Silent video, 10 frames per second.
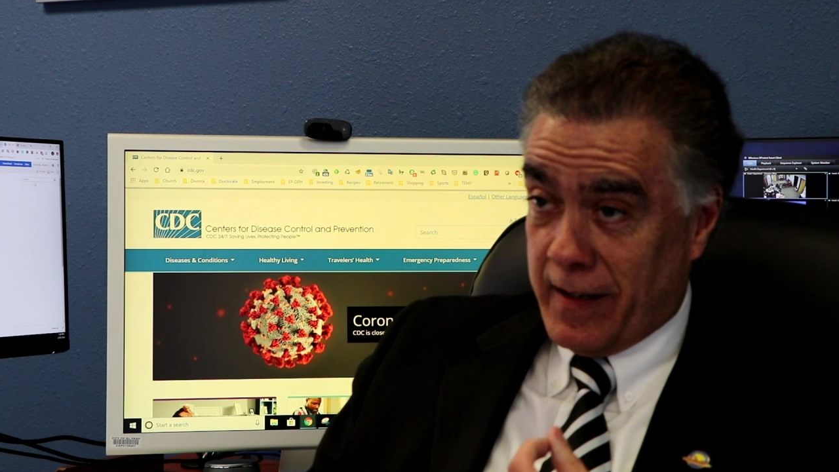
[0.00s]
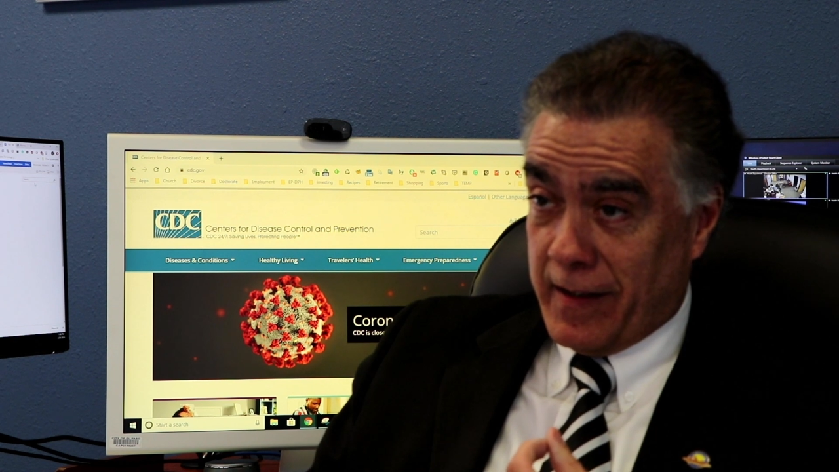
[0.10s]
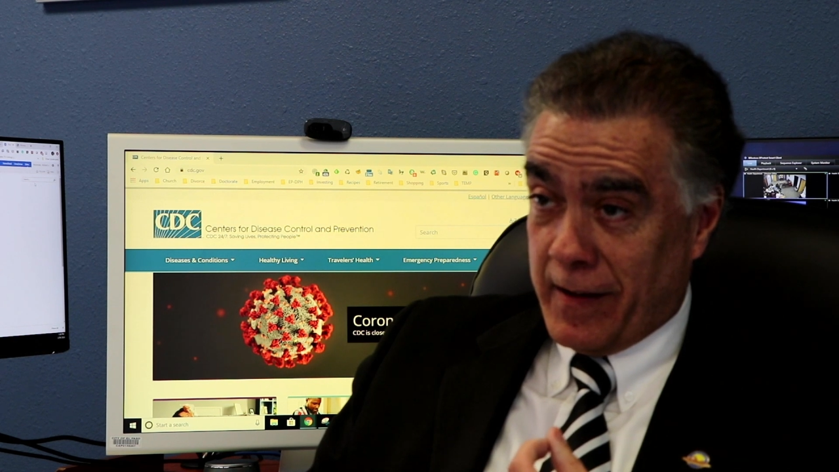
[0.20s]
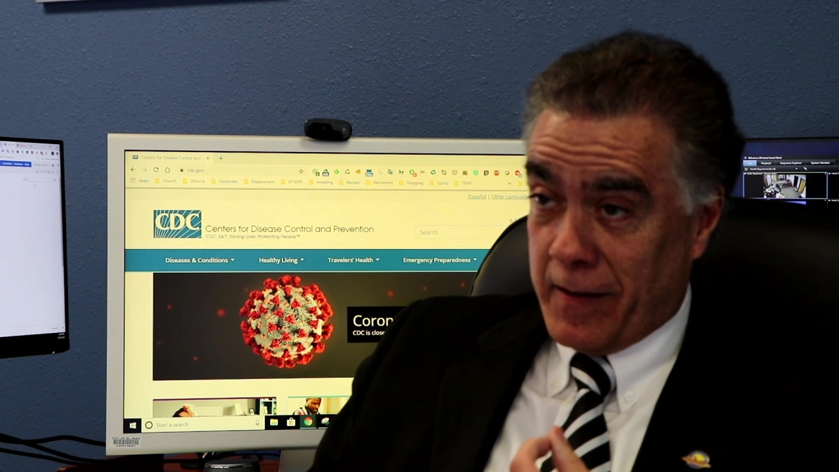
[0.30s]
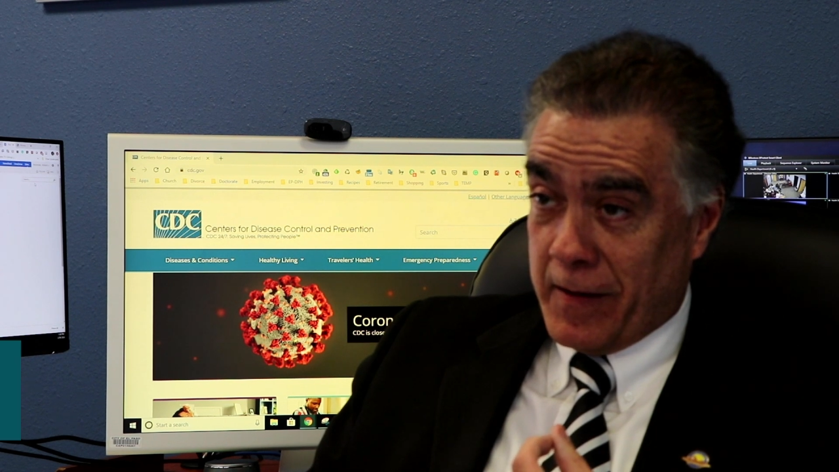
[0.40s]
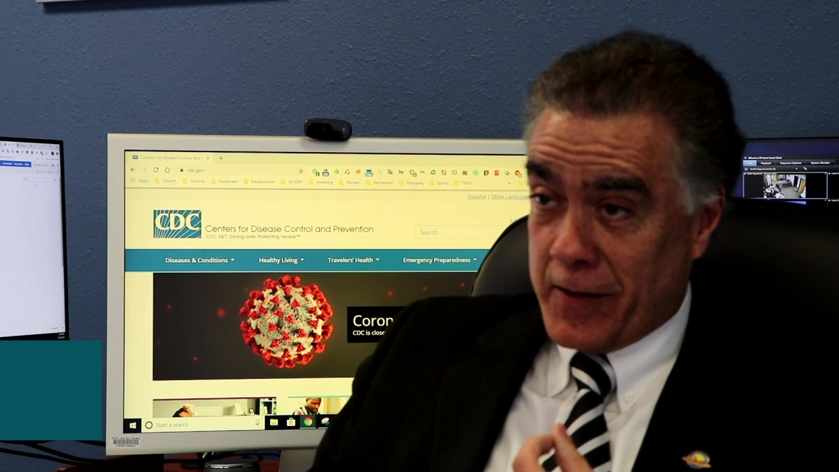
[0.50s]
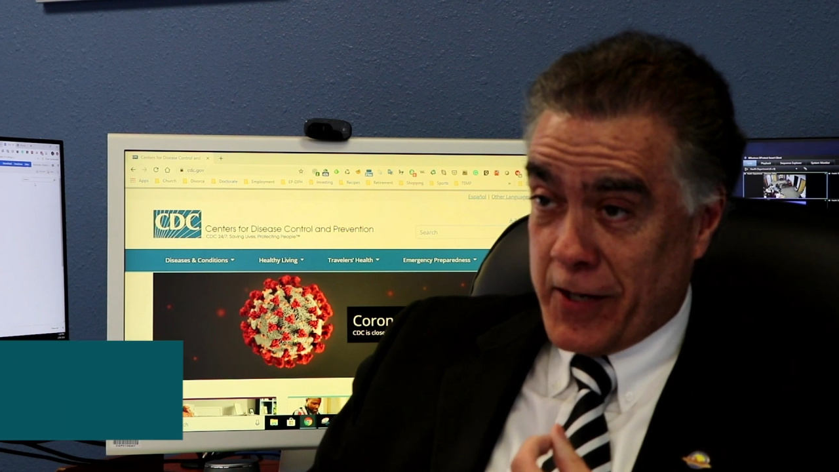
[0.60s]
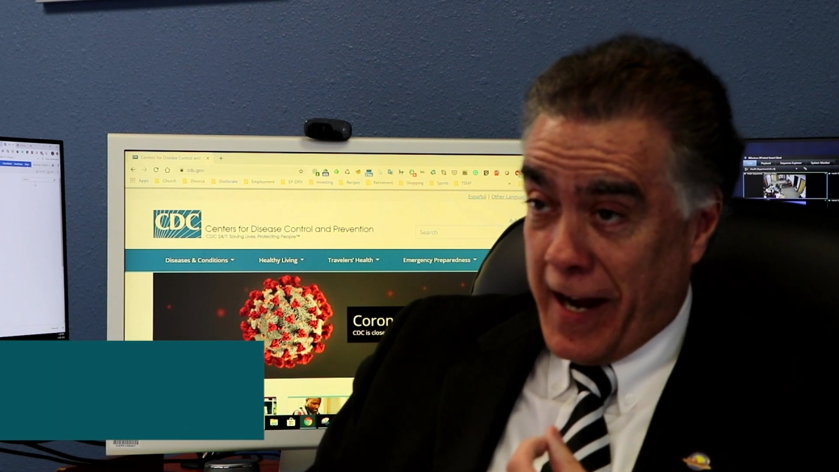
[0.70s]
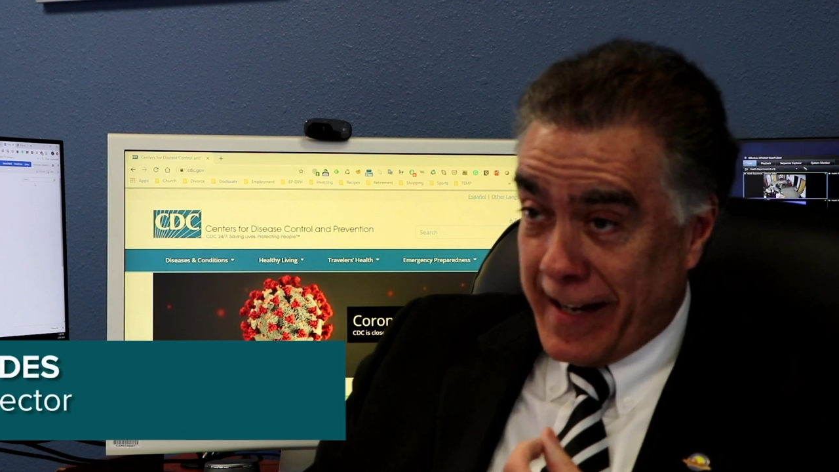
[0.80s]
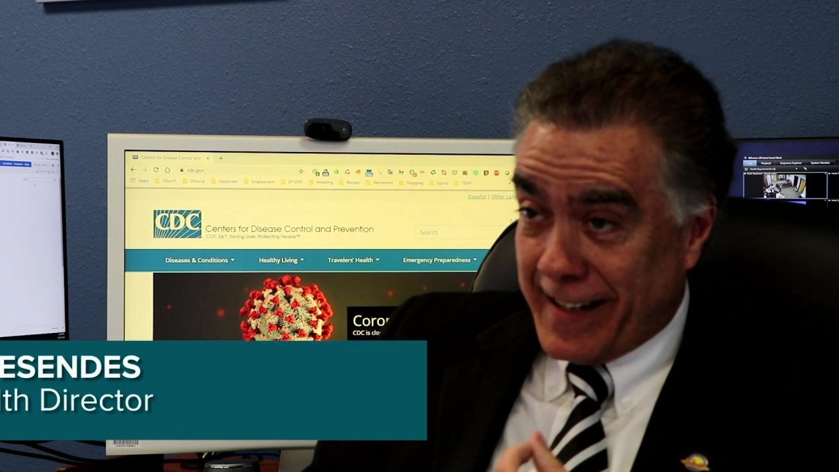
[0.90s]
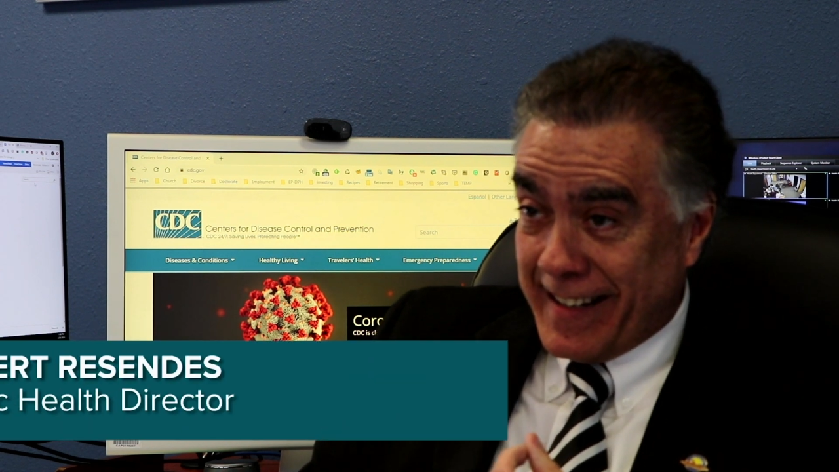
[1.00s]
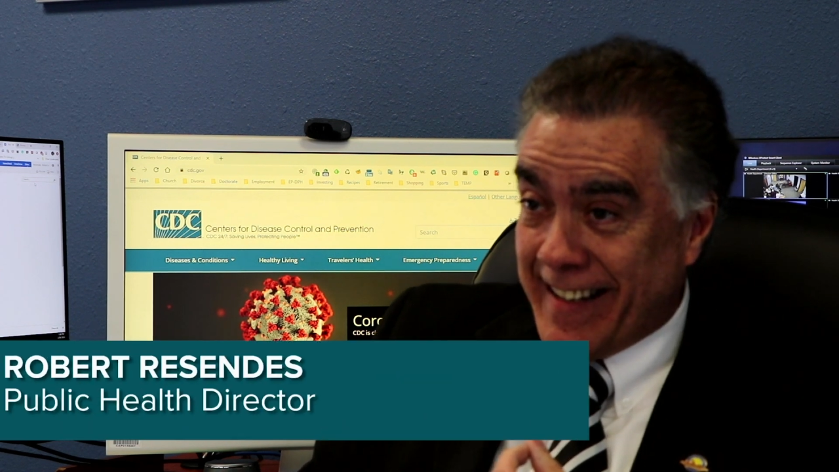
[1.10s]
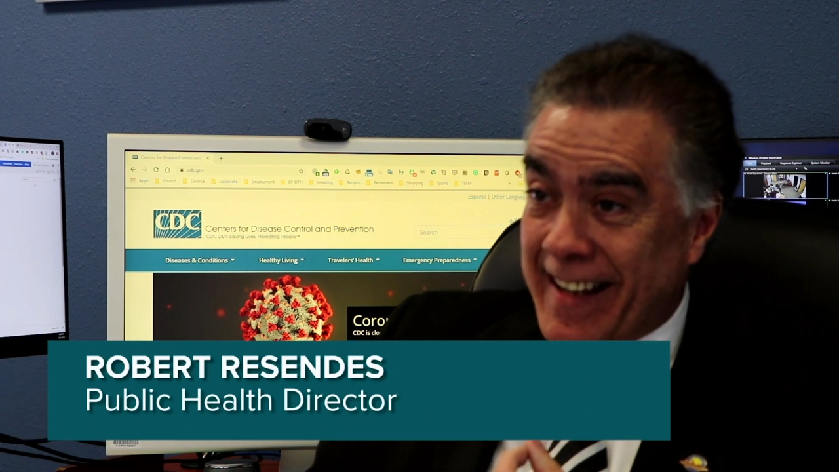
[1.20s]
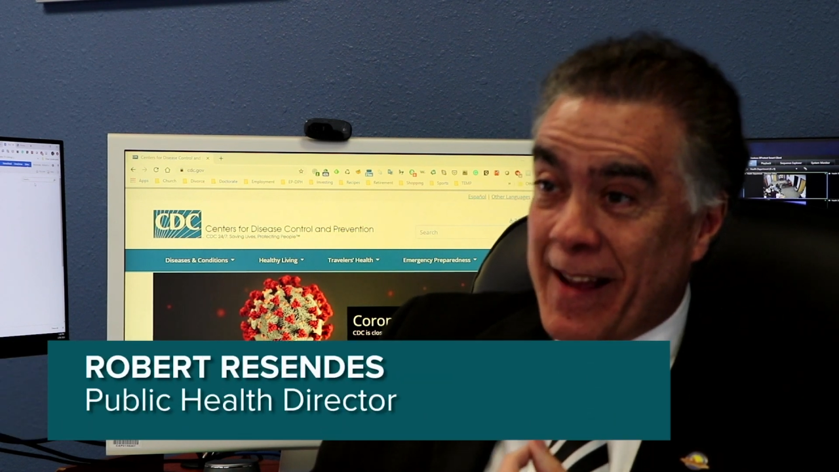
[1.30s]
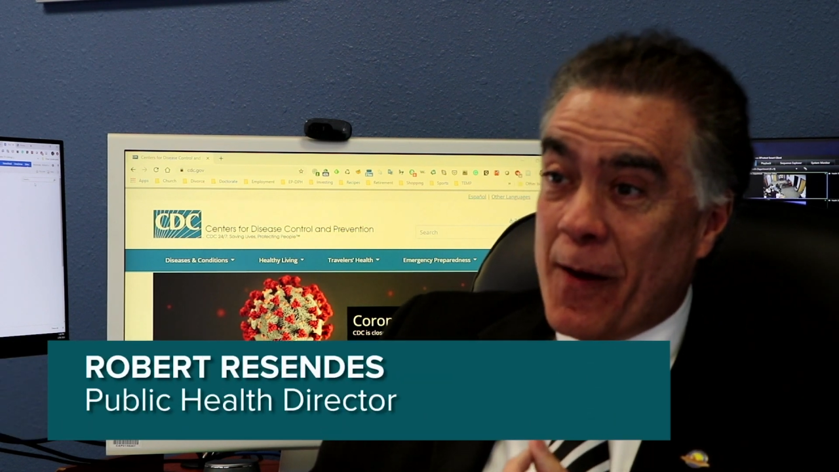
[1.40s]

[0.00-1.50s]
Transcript: to China